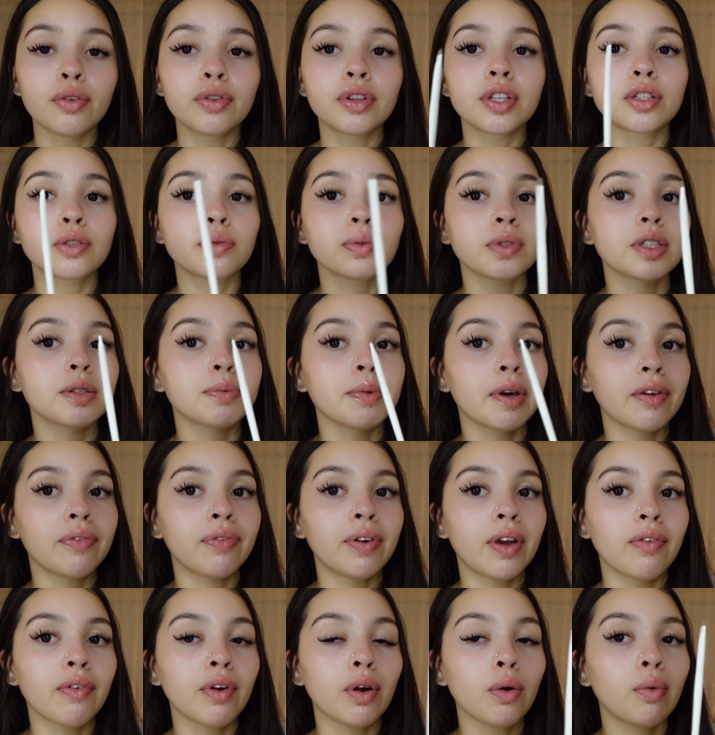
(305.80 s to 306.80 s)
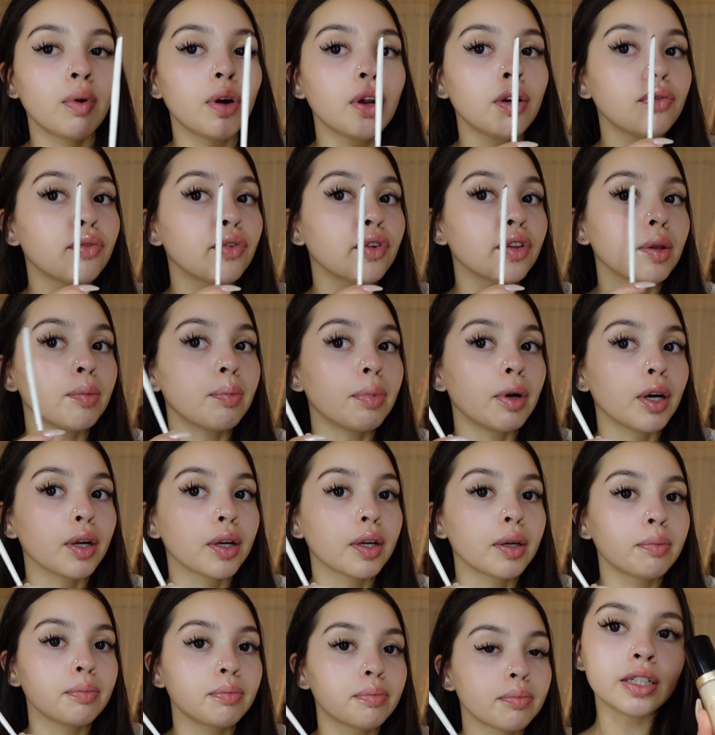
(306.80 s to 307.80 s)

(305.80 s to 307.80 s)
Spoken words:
this one's my favorite one for the bottom.